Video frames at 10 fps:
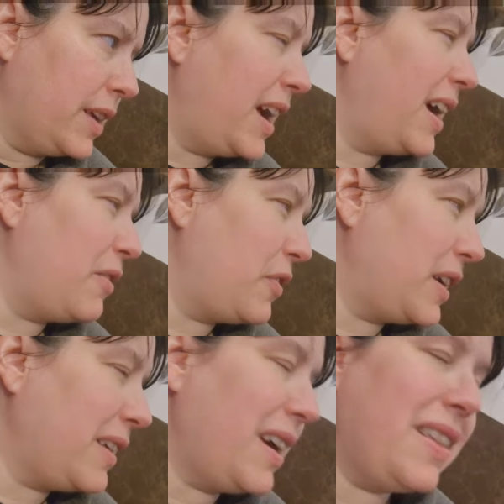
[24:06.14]
Yeah,
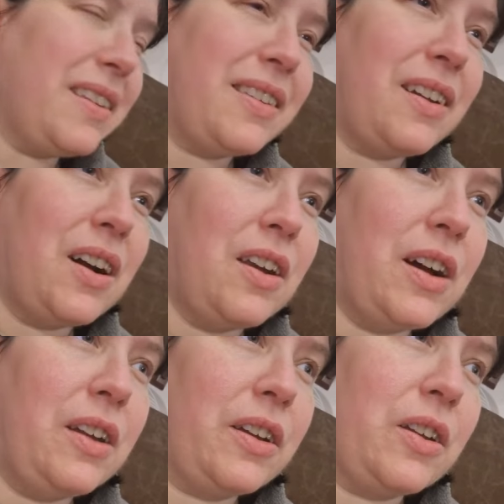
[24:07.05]
everything. Yeah, that's the night I
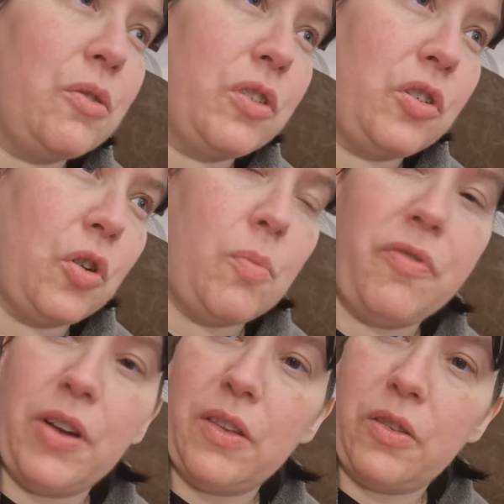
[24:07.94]
like, looking at all the shop
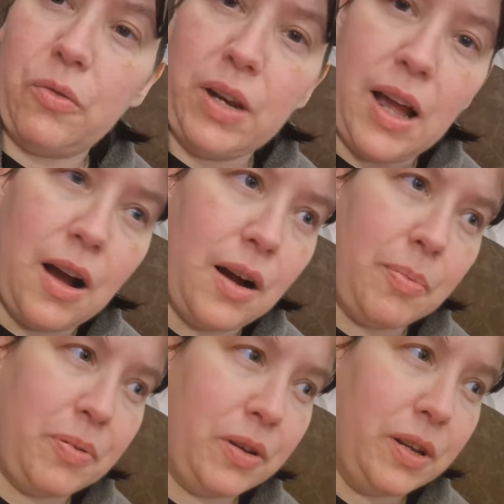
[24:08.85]
fronts all lit
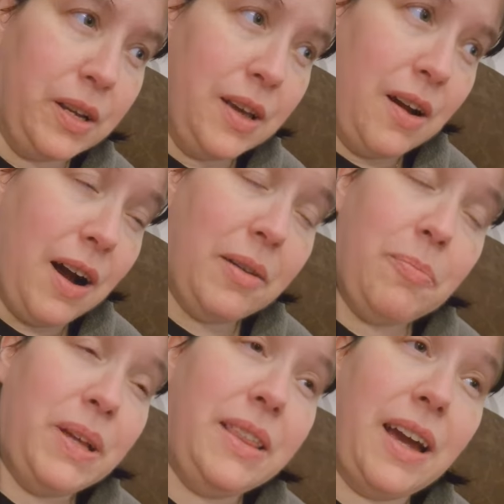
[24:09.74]
up. And I
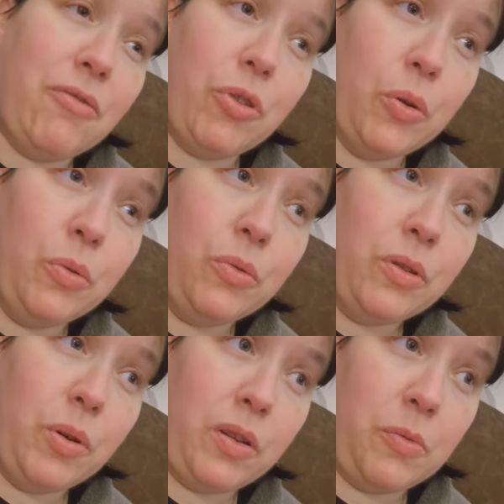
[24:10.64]
hadn't been that route,
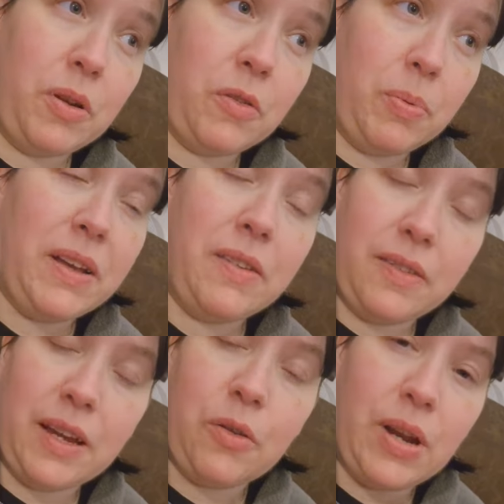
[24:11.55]
because we went to a place,
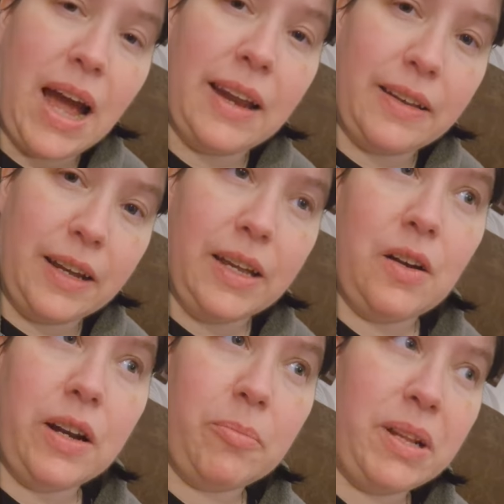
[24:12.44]
let's say, called Hadley. And
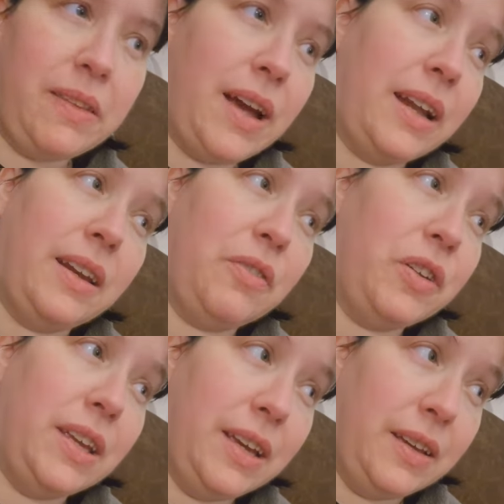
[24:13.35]
I hadn't been to Hadley for
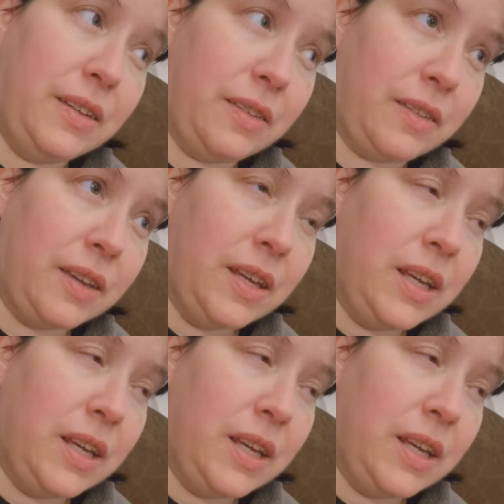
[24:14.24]
years.